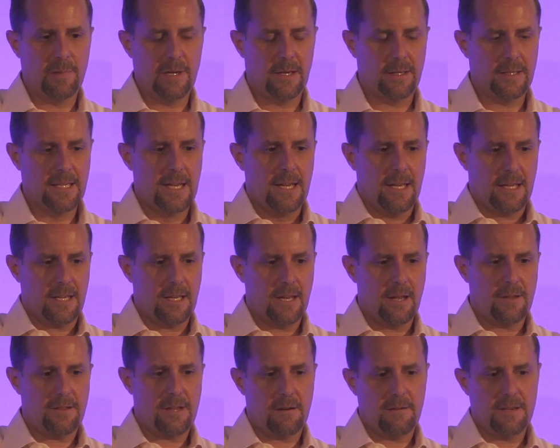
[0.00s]
But
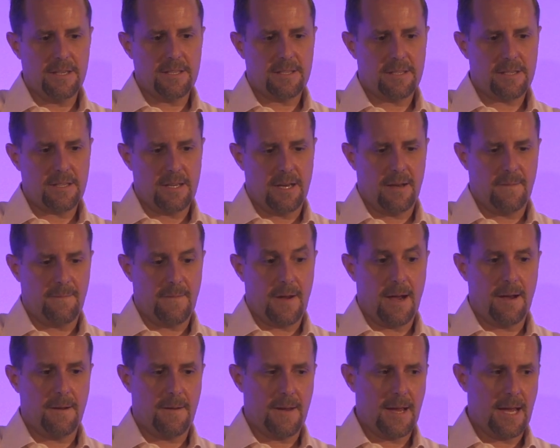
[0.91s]
there is
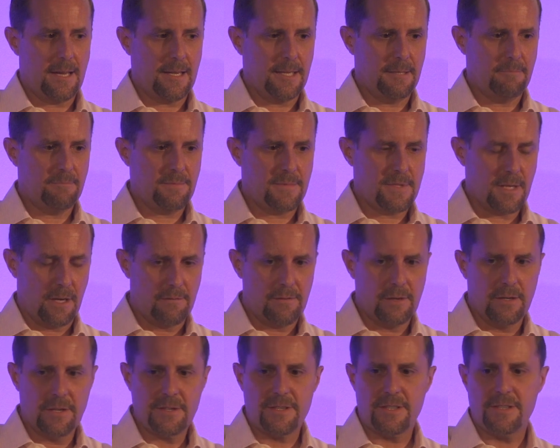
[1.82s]
a
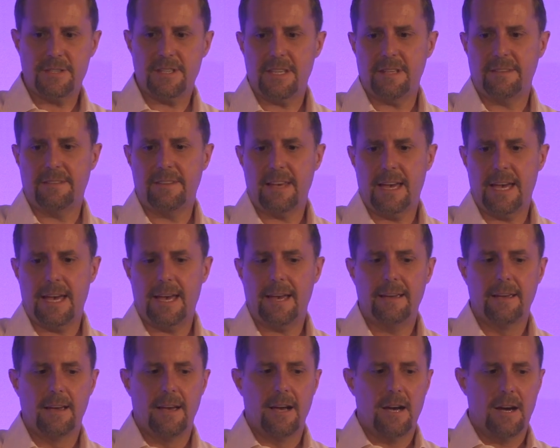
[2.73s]
diversity
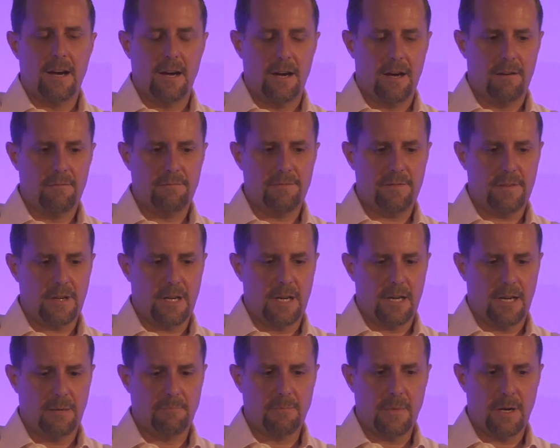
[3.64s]
there
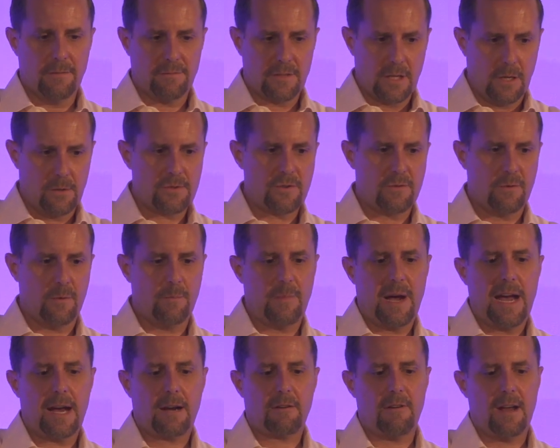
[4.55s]
of cultural
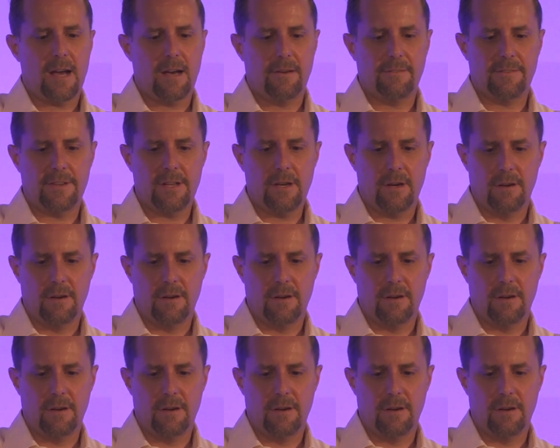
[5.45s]
background,